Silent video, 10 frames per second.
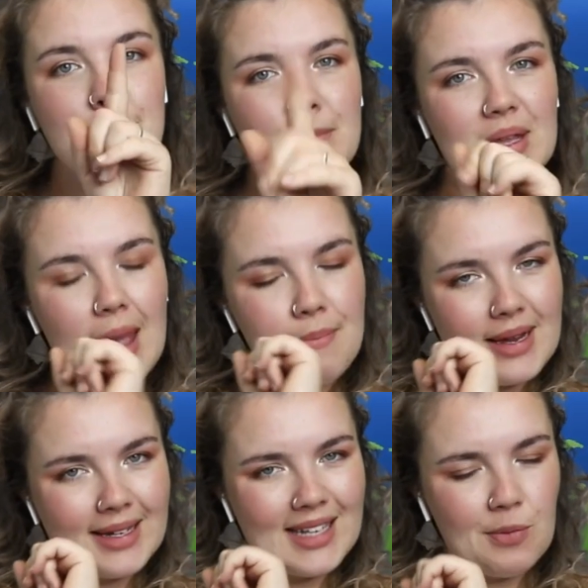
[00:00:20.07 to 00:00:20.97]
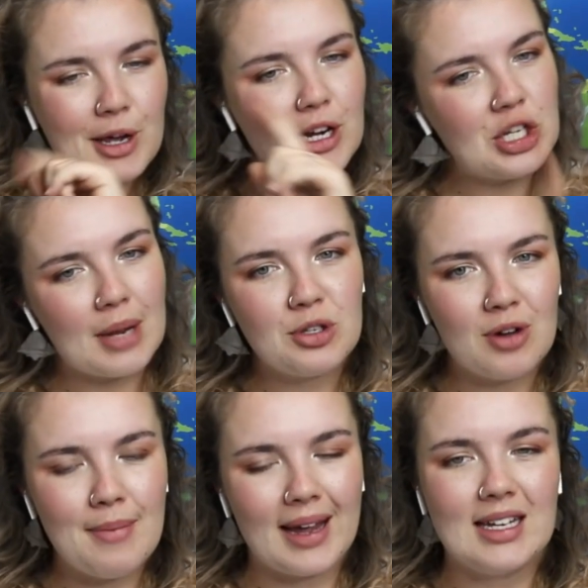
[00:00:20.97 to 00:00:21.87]
But that being said, we're going to jump
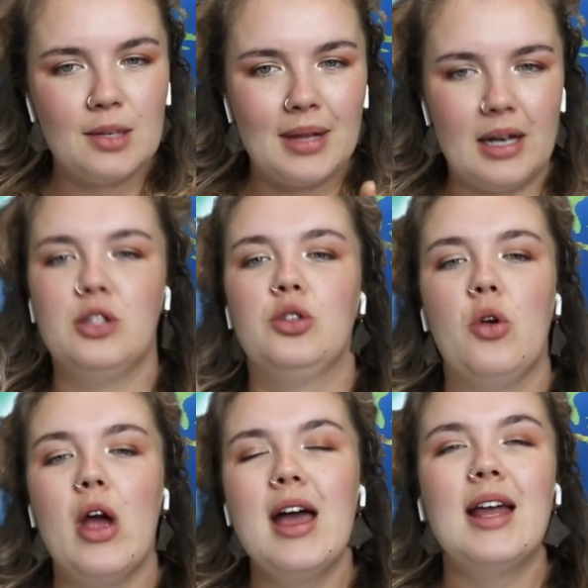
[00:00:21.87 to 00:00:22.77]
straight back into Planet Zoo.